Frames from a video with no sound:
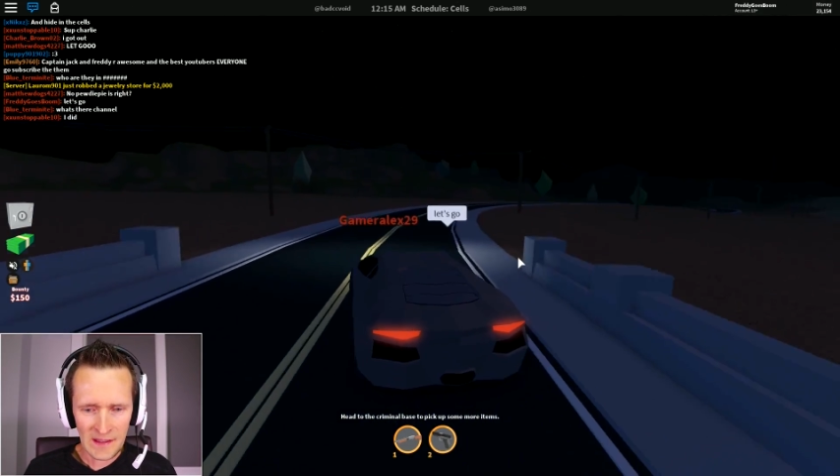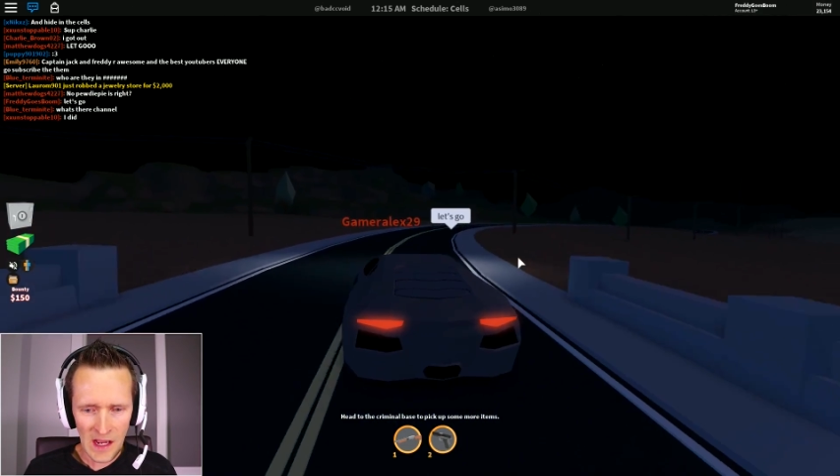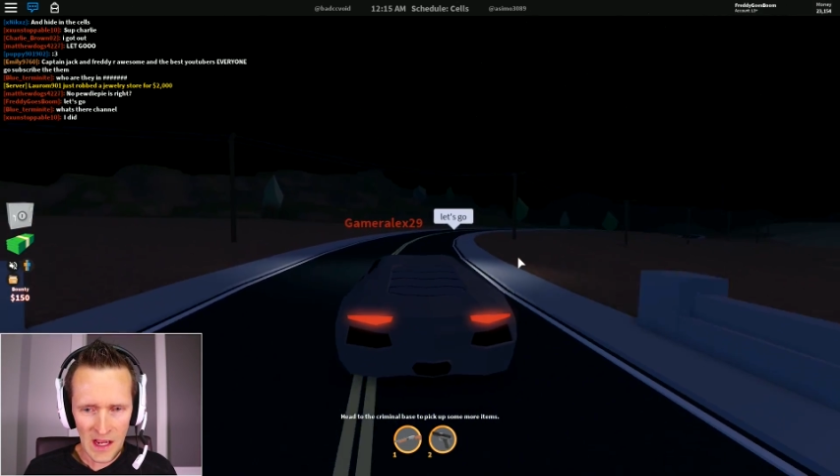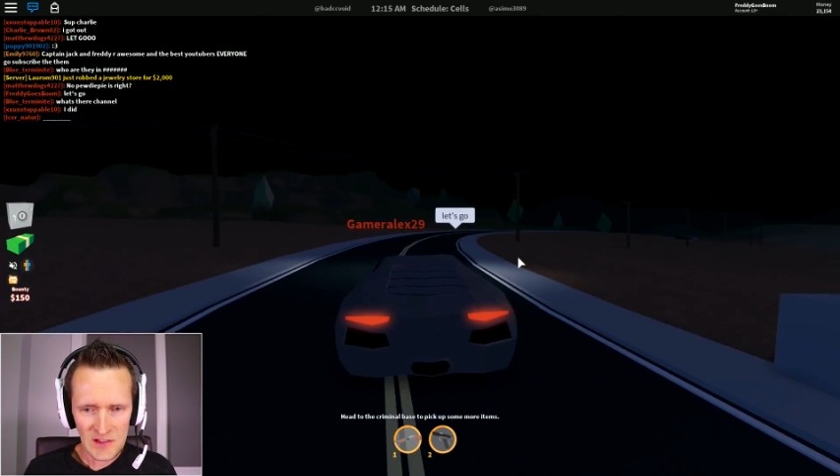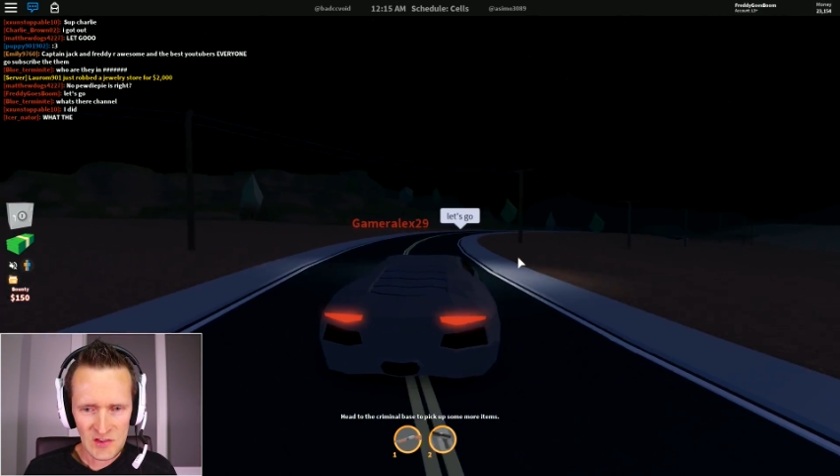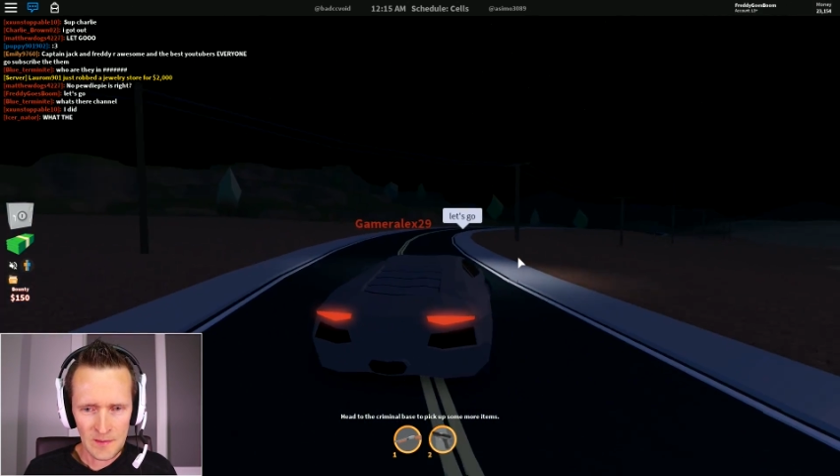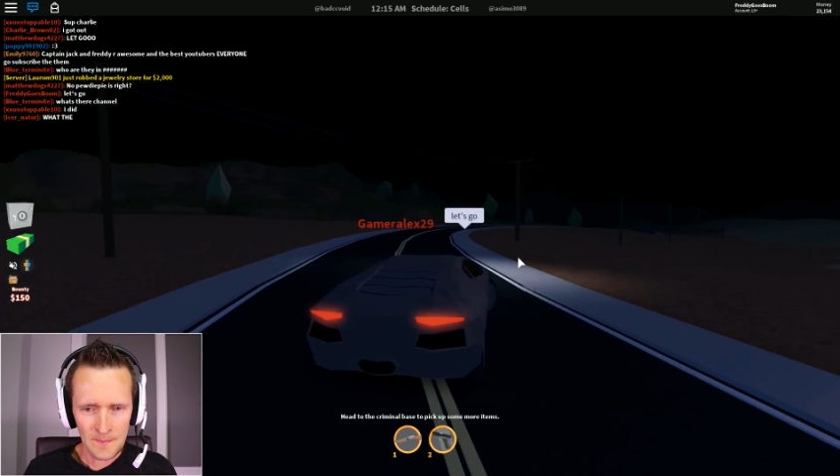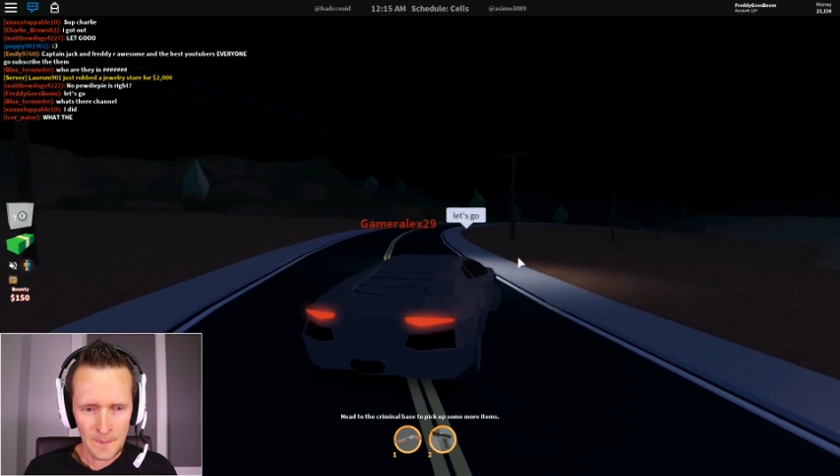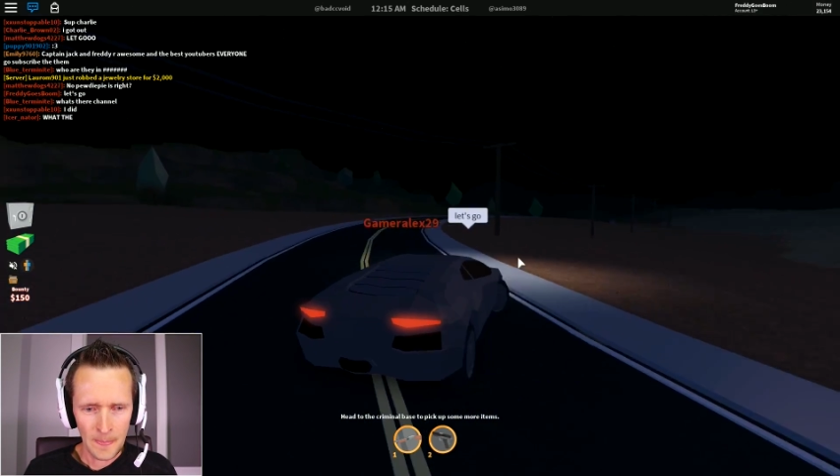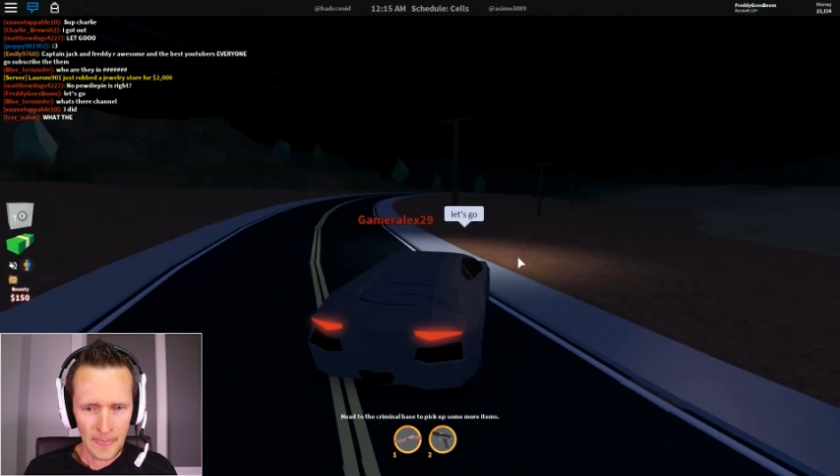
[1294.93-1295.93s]
guys
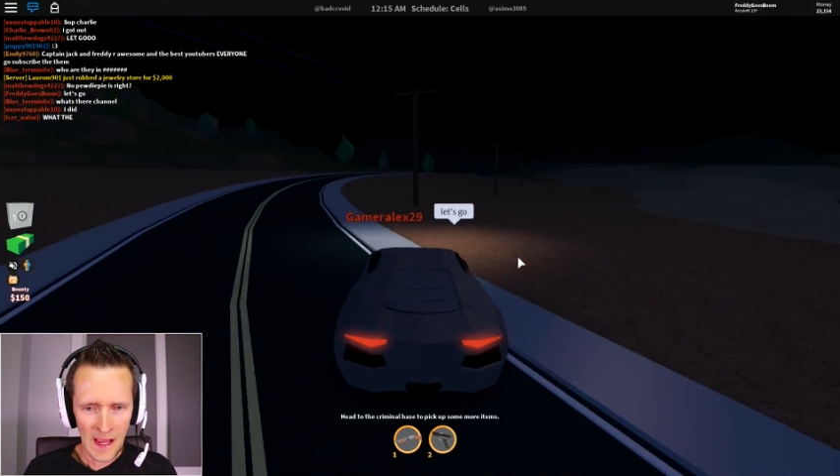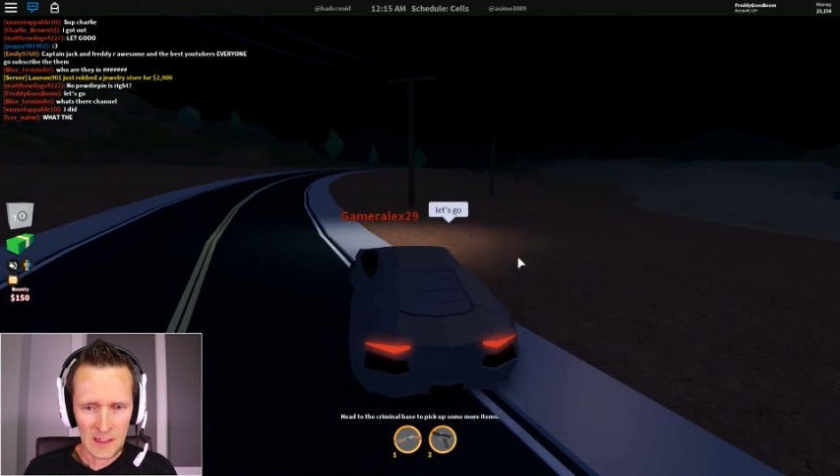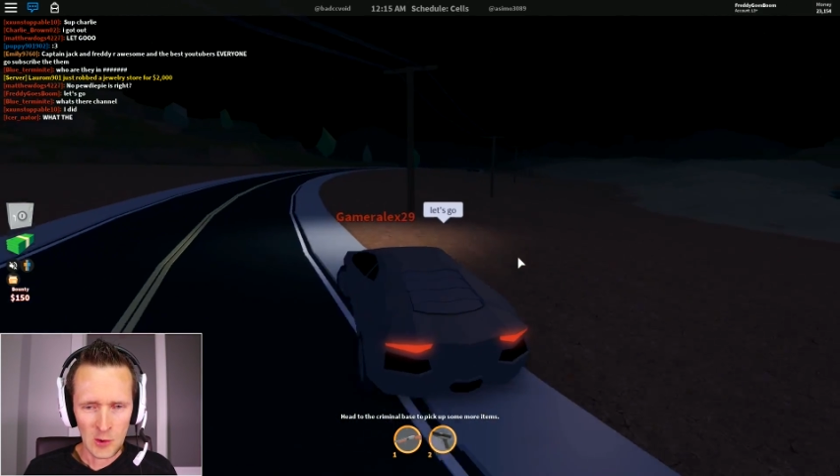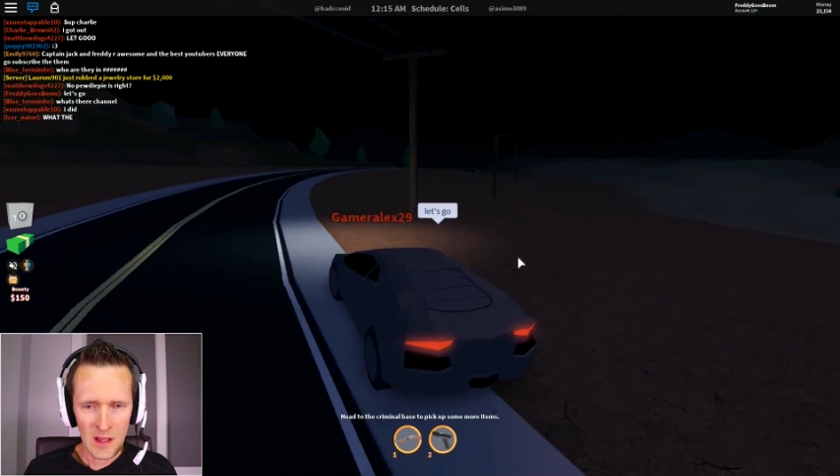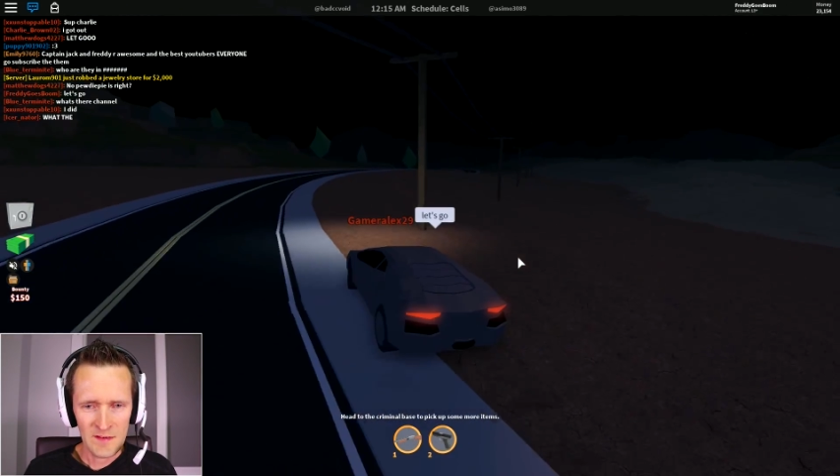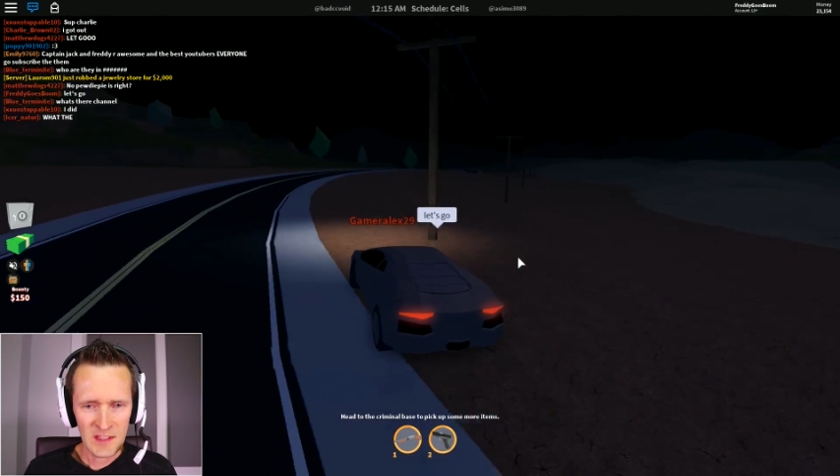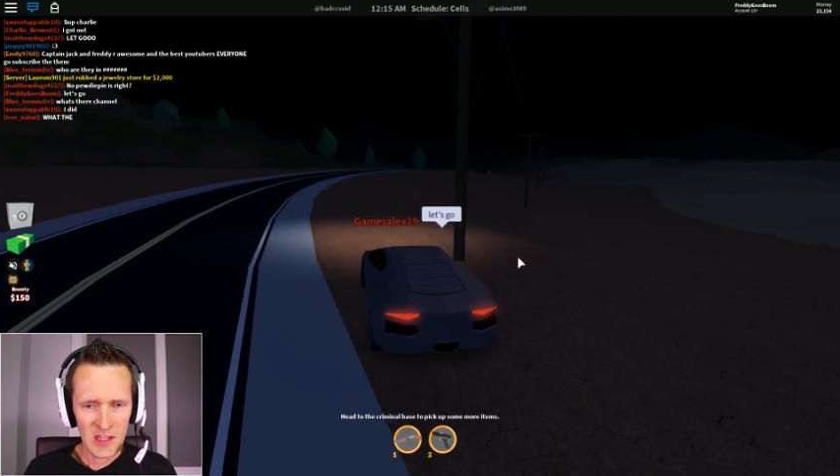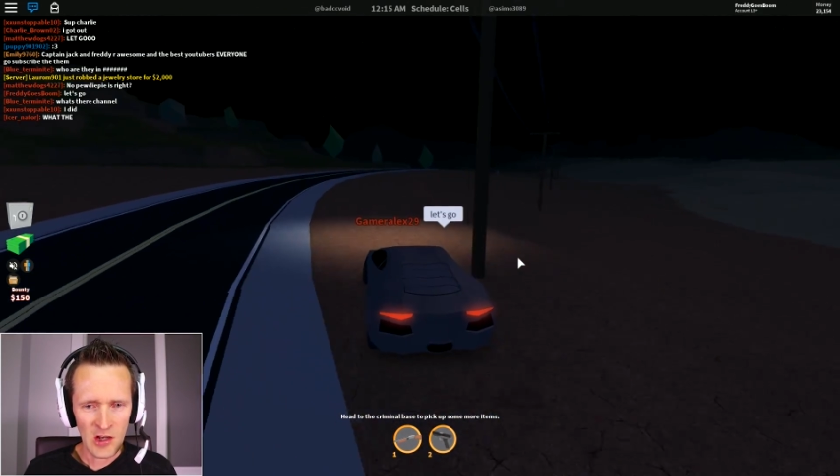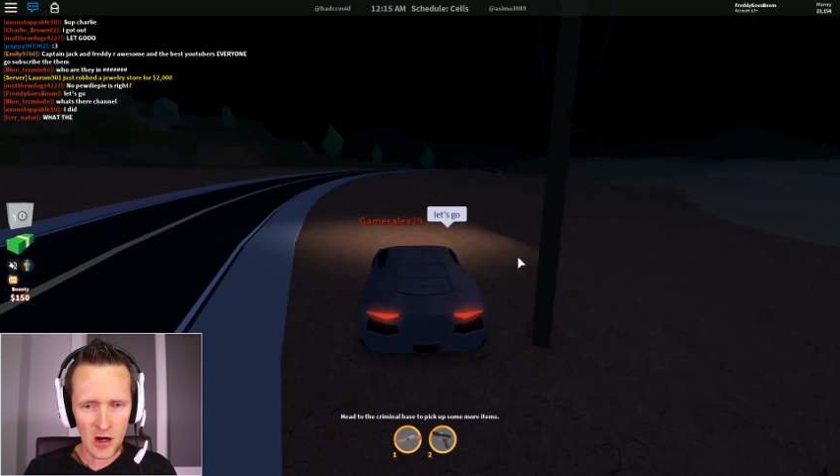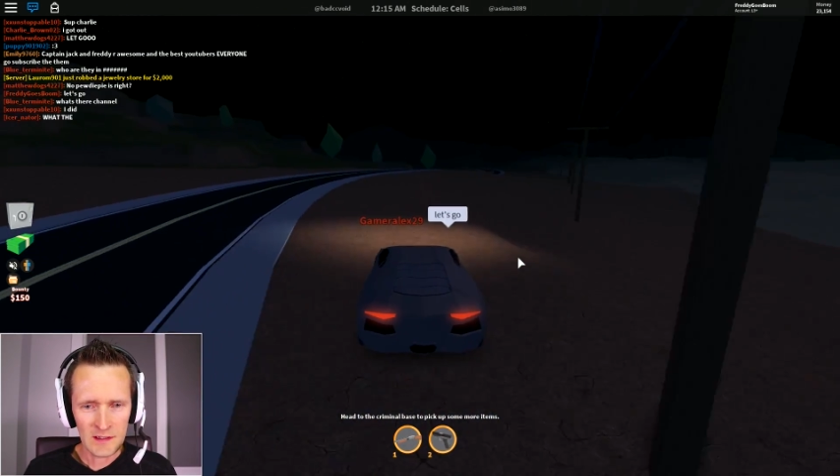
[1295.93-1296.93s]
I don't have a key
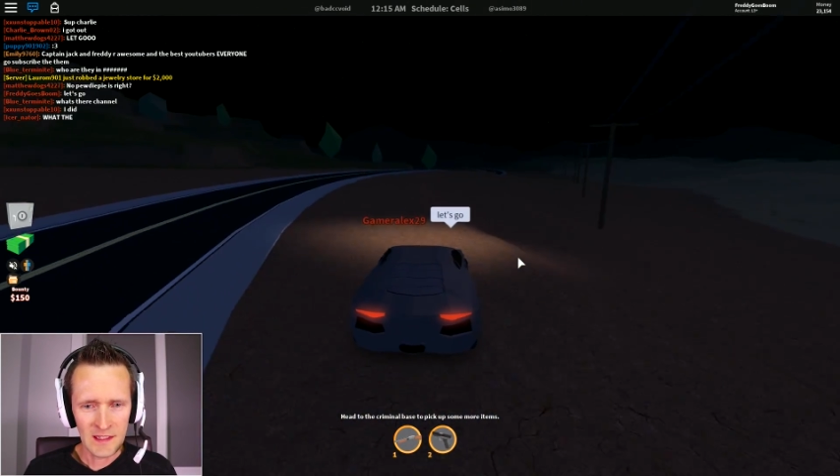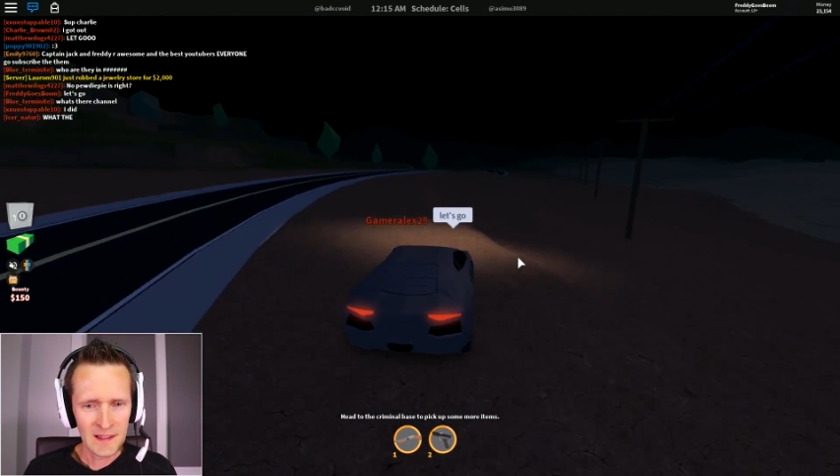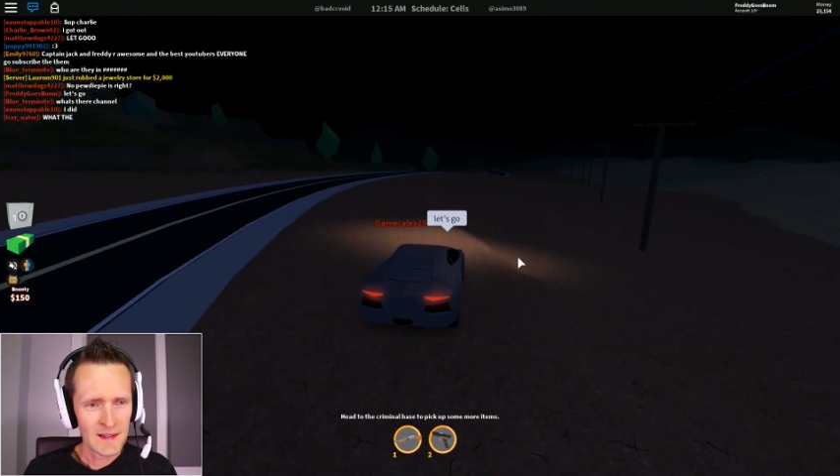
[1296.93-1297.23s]
card